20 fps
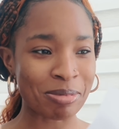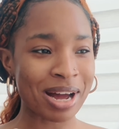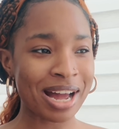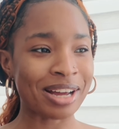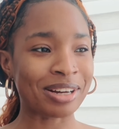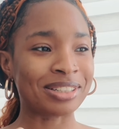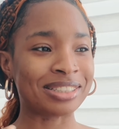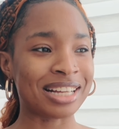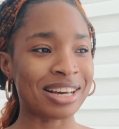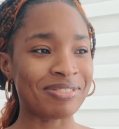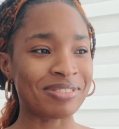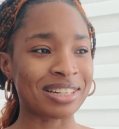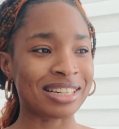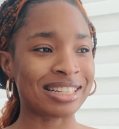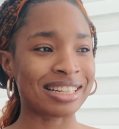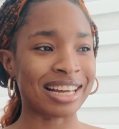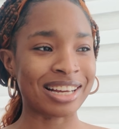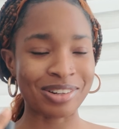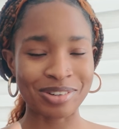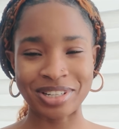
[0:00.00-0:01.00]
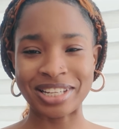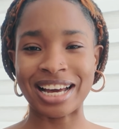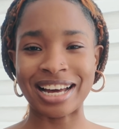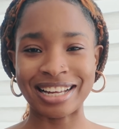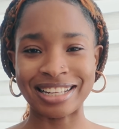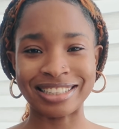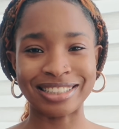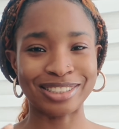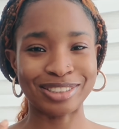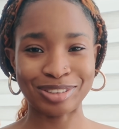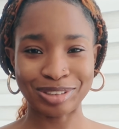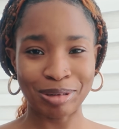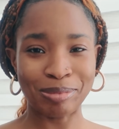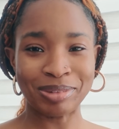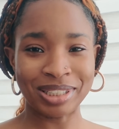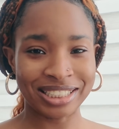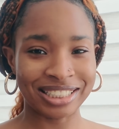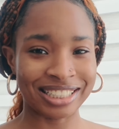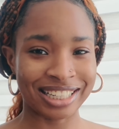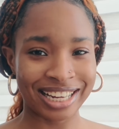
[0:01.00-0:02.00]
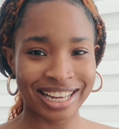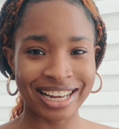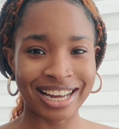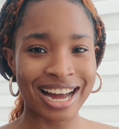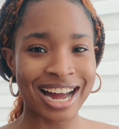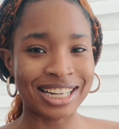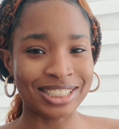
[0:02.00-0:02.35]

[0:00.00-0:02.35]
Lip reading: but I could definitely, like, oh yeah, there's something in the air.